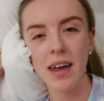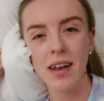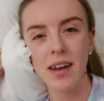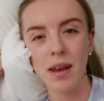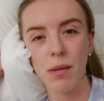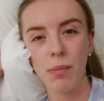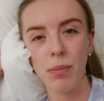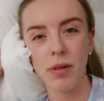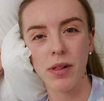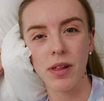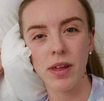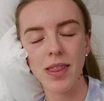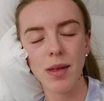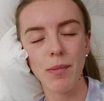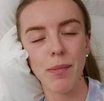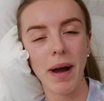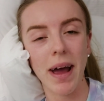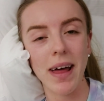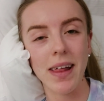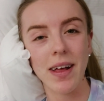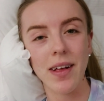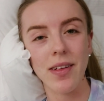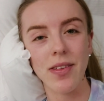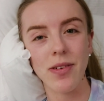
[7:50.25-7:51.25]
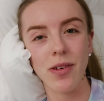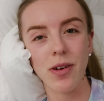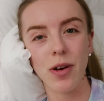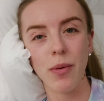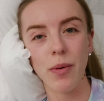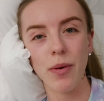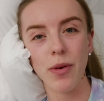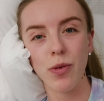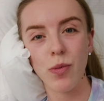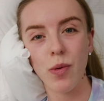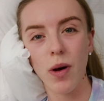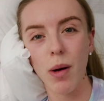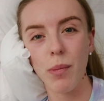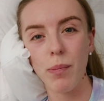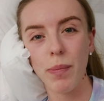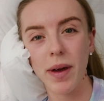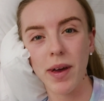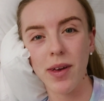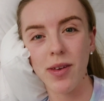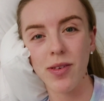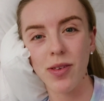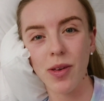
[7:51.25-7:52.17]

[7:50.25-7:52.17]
typically the pilots are always swapping.